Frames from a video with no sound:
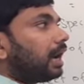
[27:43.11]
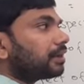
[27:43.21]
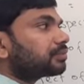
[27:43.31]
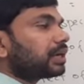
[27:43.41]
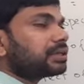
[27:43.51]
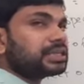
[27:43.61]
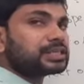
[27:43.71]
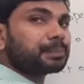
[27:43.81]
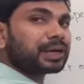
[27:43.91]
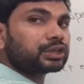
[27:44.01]
After
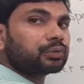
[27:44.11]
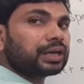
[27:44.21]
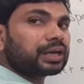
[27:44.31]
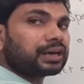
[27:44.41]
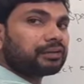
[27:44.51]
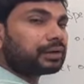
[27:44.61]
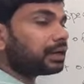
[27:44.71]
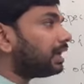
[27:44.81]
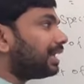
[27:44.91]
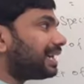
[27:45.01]
this particular
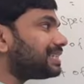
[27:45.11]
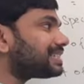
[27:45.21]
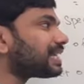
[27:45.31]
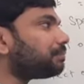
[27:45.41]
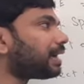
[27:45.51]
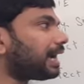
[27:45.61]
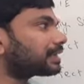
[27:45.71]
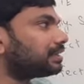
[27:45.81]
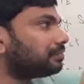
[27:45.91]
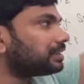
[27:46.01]
level, enzyme
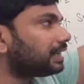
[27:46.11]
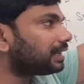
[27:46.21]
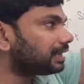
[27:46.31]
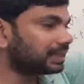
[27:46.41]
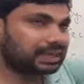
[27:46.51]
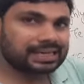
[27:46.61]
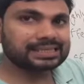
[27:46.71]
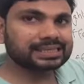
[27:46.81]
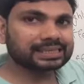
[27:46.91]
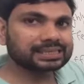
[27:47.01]
activity
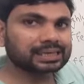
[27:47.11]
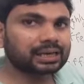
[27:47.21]
decreases.